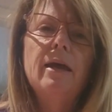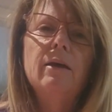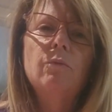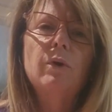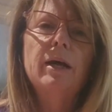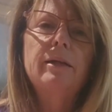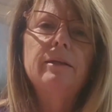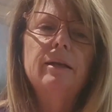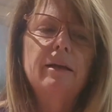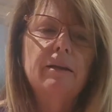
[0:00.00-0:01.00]
And what I
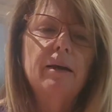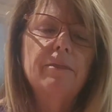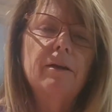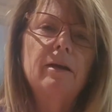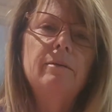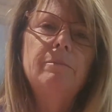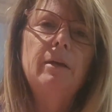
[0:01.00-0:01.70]
did, I thought I'd